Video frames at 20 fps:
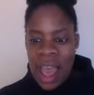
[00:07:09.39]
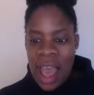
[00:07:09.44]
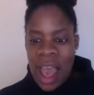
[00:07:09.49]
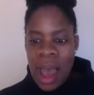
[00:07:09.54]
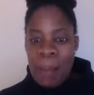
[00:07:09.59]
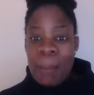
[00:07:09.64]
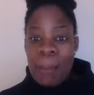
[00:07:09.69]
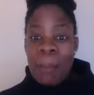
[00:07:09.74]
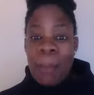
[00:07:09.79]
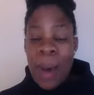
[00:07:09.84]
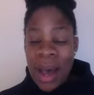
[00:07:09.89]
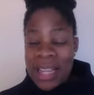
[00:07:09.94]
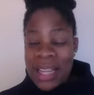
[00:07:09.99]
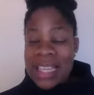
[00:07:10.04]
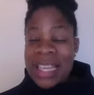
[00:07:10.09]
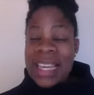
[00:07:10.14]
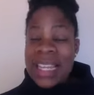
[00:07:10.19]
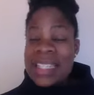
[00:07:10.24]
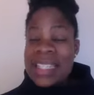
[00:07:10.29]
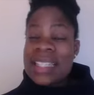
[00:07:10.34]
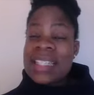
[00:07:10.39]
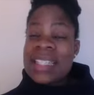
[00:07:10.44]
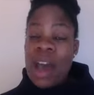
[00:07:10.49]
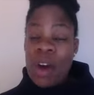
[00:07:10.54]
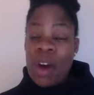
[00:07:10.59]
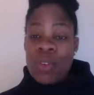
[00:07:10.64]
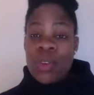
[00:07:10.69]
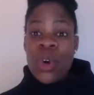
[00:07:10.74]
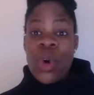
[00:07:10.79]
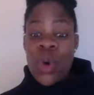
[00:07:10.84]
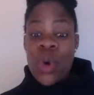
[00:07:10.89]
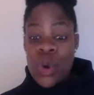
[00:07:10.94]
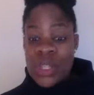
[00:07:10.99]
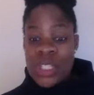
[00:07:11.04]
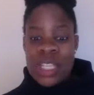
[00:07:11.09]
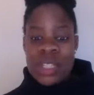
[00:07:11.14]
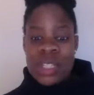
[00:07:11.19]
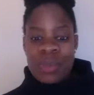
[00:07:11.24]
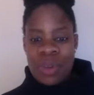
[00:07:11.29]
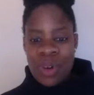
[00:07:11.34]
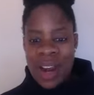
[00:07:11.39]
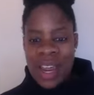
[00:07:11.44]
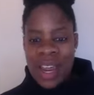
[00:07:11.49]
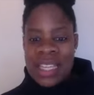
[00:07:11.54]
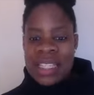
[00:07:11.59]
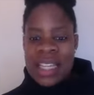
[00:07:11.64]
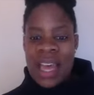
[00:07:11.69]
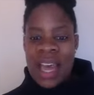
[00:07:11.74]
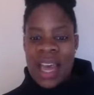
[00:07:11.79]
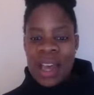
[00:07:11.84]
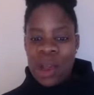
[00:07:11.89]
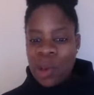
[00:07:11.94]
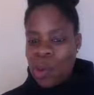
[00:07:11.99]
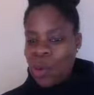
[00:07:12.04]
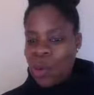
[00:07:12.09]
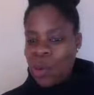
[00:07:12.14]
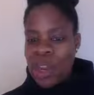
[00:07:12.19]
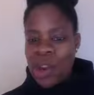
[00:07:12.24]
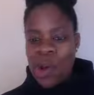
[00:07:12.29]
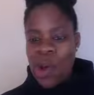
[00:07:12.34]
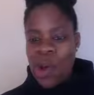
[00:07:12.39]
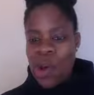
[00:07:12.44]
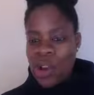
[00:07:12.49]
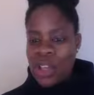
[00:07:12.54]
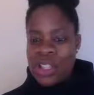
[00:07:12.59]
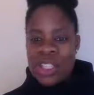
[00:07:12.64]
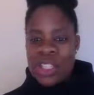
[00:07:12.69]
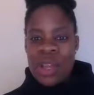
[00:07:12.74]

but in itself causes praise, glory, and honor.